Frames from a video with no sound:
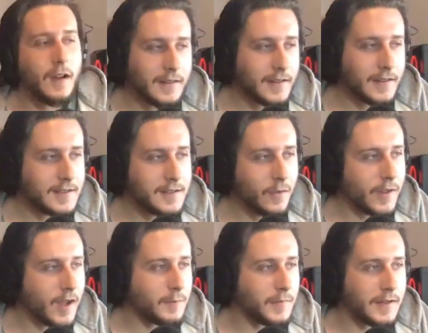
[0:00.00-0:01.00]
I think it's
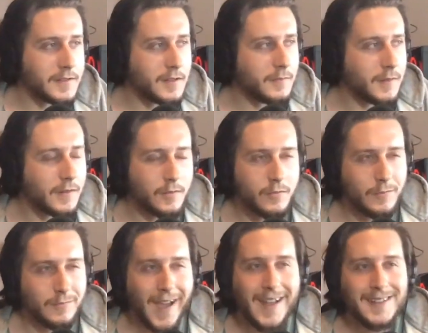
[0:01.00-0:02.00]
going up like some
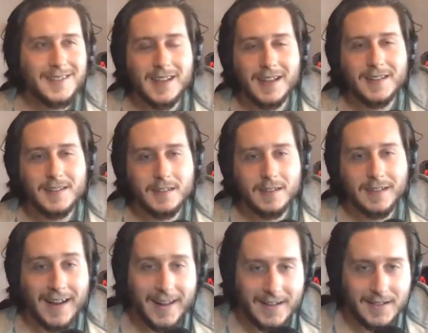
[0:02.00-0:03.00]
to 9 cents Canadian.